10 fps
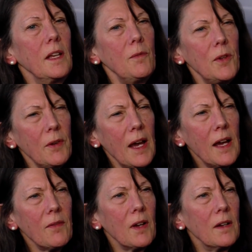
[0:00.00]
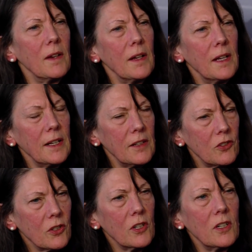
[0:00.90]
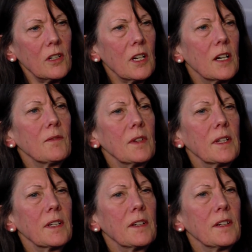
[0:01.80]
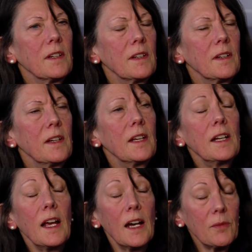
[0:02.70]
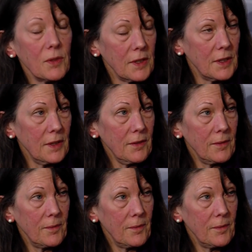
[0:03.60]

If you have an internal conflict in Africa